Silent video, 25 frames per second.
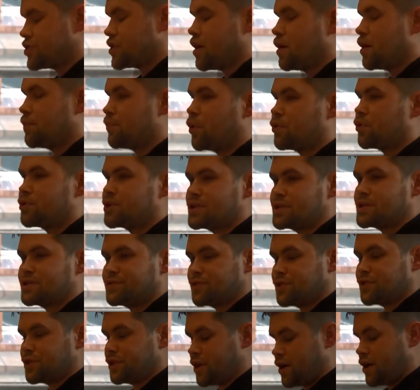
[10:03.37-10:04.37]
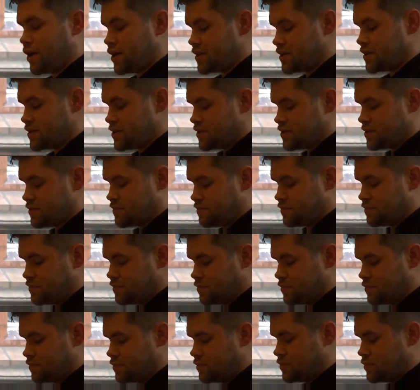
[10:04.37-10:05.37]
our bodies for the night.
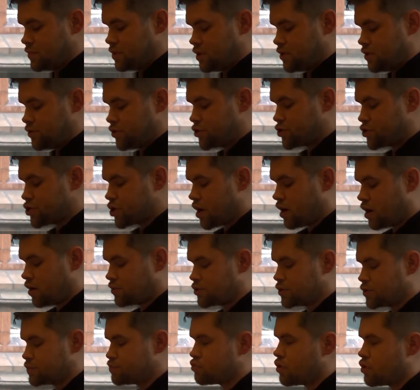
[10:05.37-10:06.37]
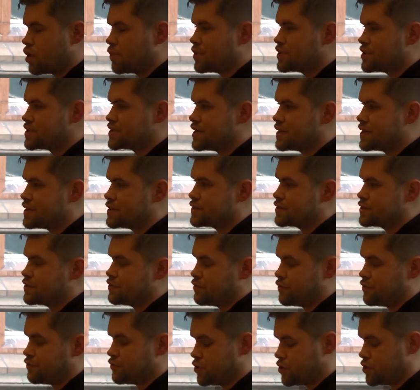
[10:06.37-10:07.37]
the childhood promises that
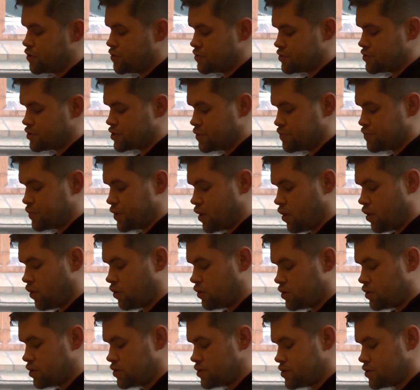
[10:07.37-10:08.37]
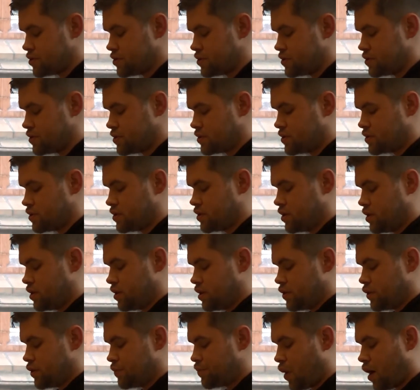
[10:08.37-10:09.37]
refuse to be honoured,
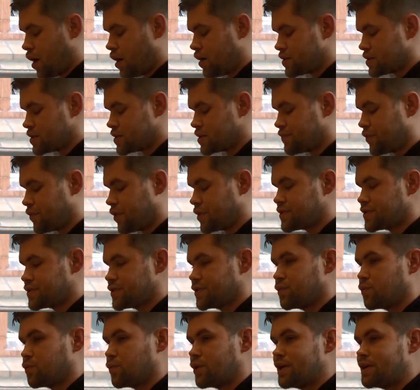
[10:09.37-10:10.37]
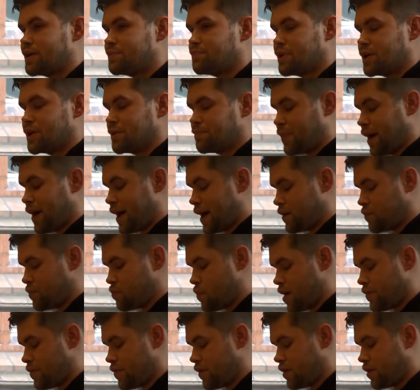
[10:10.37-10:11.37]
the parts of us that weep in bad
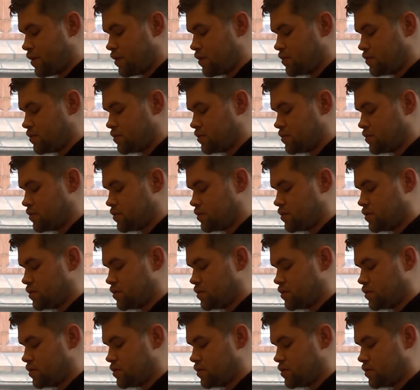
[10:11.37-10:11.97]
weather.